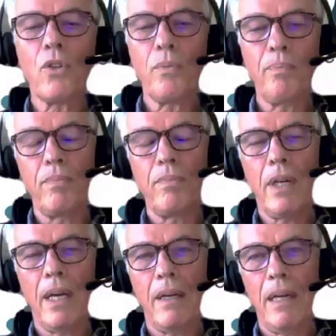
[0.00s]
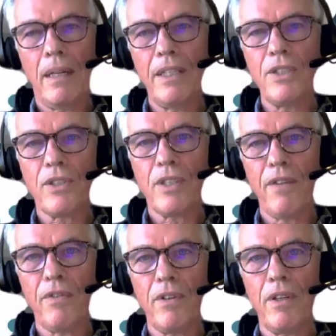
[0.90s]
could at least
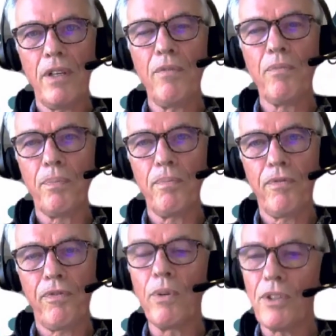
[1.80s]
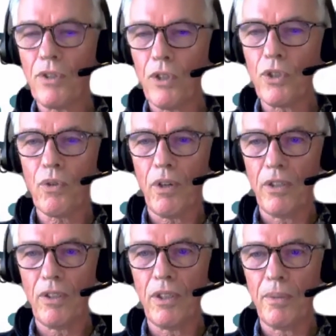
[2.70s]
have an influence also
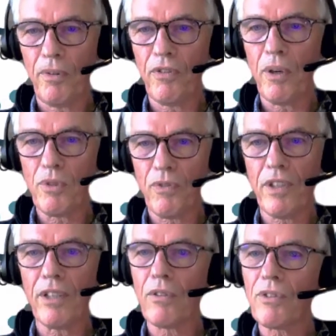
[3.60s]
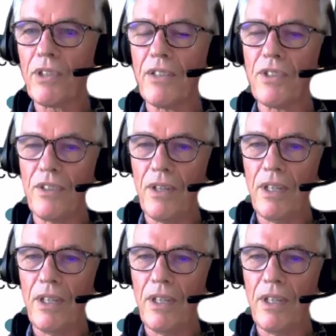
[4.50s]
on the performance of clinical trials in,